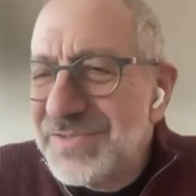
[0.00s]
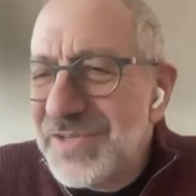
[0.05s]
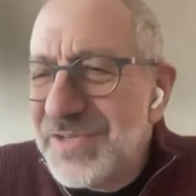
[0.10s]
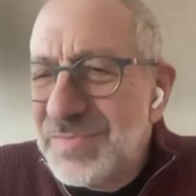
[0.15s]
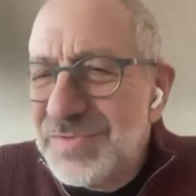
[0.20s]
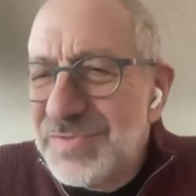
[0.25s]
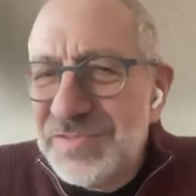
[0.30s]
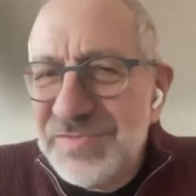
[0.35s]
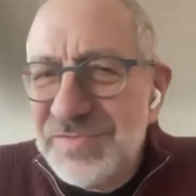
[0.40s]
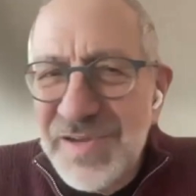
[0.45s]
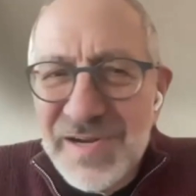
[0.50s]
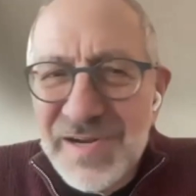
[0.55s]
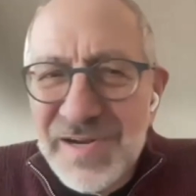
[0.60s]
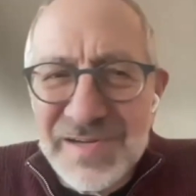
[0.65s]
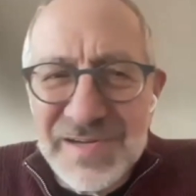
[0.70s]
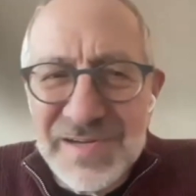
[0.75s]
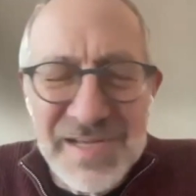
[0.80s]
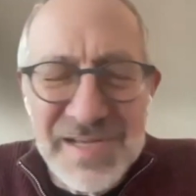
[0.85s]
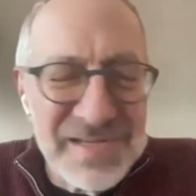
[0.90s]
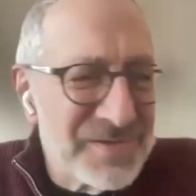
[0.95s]
already in
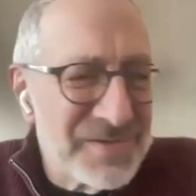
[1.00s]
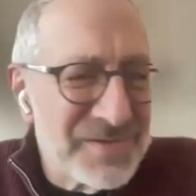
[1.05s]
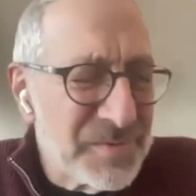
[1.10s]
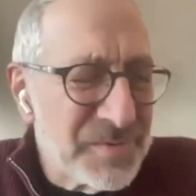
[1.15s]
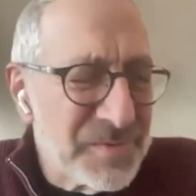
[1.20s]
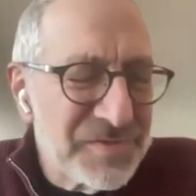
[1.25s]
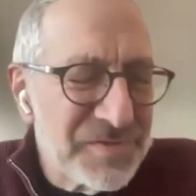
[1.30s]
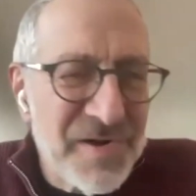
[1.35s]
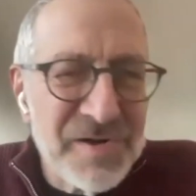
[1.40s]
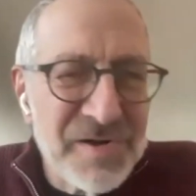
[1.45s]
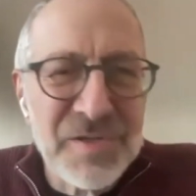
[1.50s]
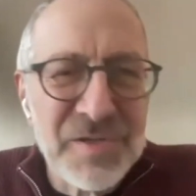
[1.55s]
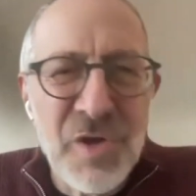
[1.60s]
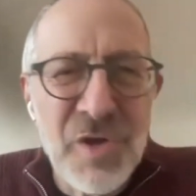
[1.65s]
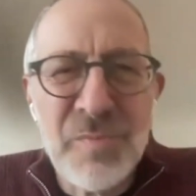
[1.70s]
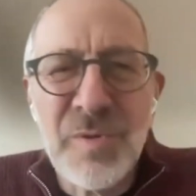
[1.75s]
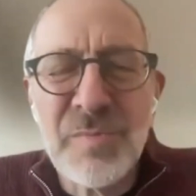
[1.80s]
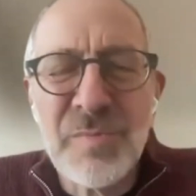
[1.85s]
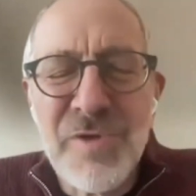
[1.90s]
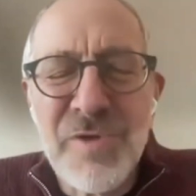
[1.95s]
terms of our
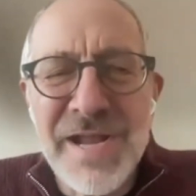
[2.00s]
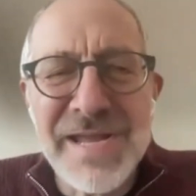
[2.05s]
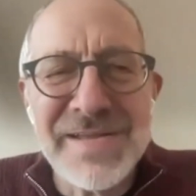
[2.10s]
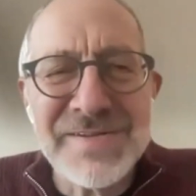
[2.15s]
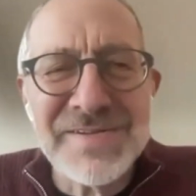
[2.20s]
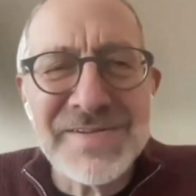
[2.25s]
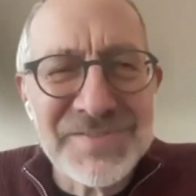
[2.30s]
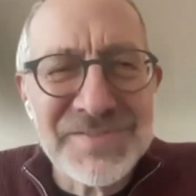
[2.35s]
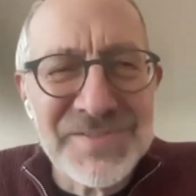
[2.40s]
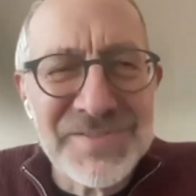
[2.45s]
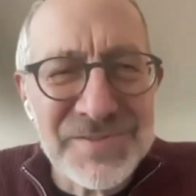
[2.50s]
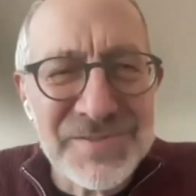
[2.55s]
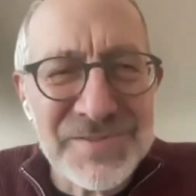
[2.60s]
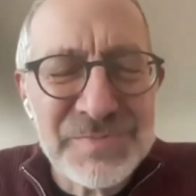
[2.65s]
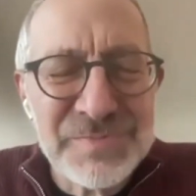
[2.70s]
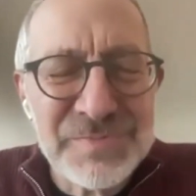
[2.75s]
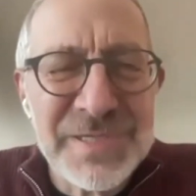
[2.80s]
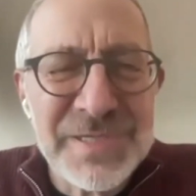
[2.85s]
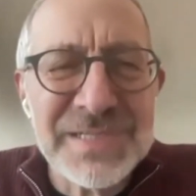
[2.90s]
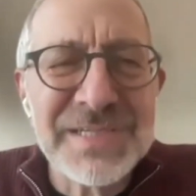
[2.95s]
global
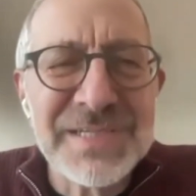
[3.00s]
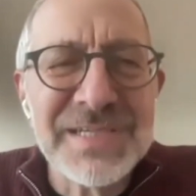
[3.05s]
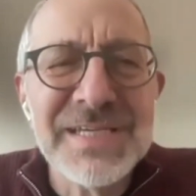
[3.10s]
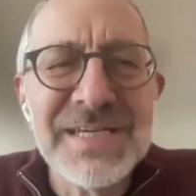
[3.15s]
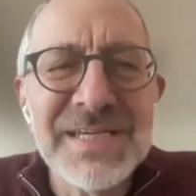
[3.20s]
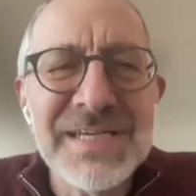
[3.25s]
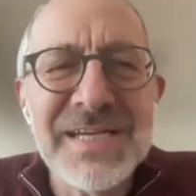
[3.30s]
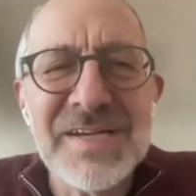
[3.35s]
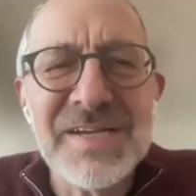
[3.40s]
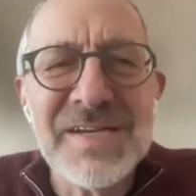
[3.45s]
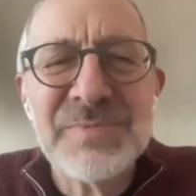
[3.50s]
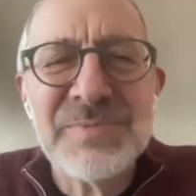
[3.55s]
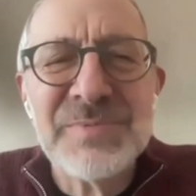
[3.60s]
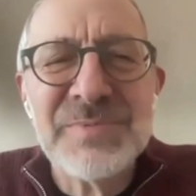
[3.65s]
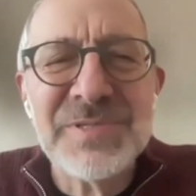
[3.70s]
brand, so to speak.